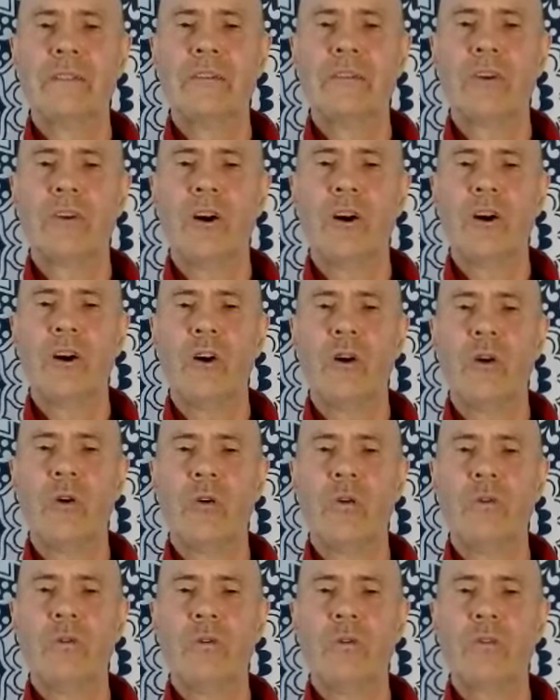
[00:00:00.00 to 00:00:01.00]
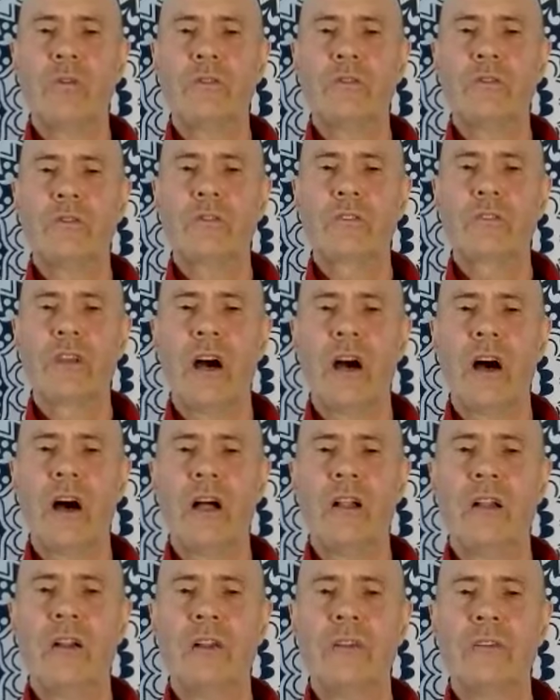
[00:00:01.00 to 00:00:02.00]
the whole
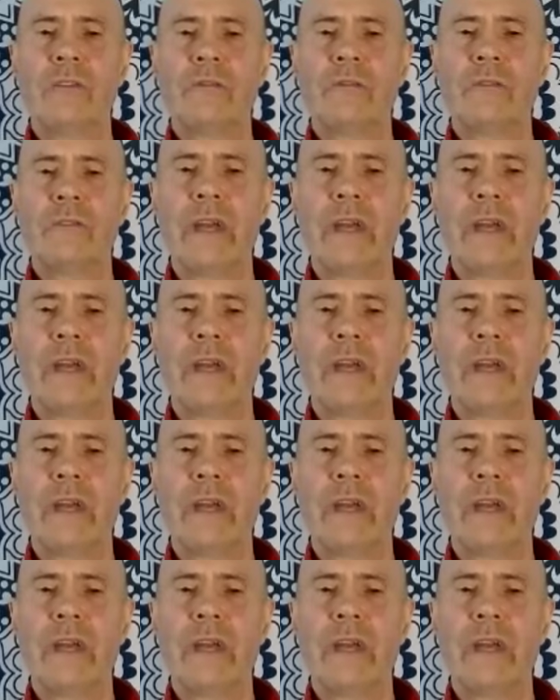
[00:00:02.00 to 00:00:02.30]
skull,